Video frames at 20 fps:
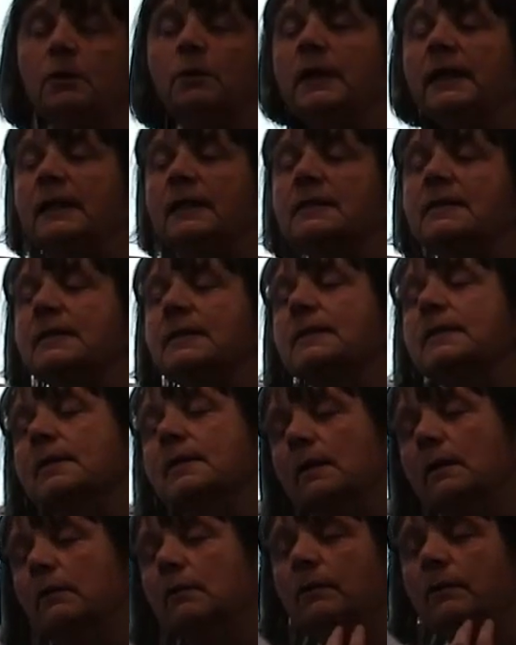
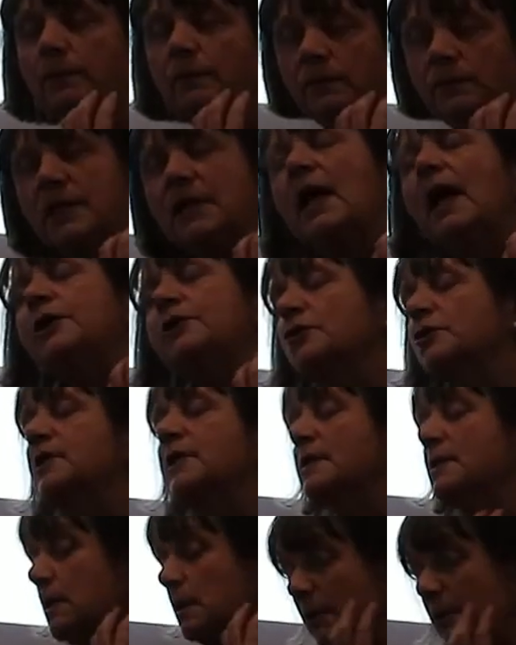weeks, hedgehogs
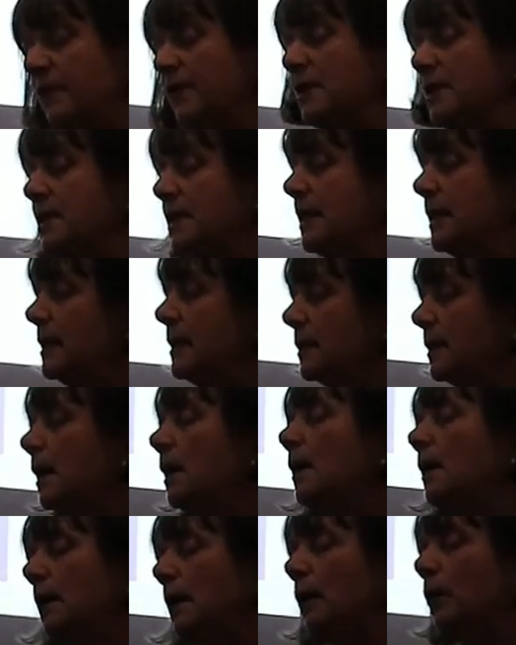get some of their teeth,
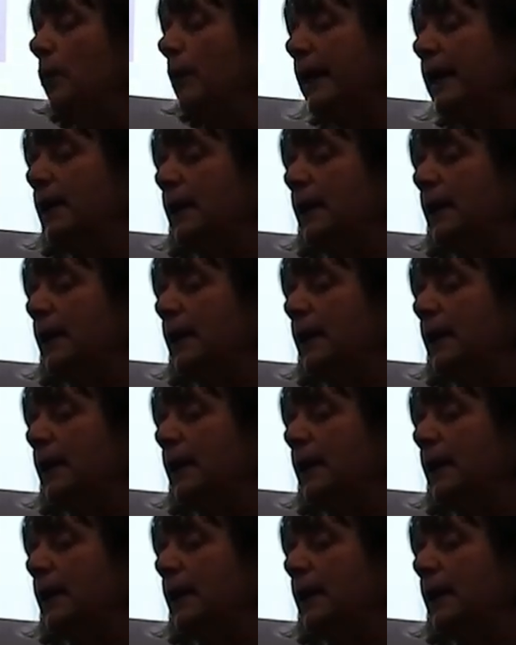and we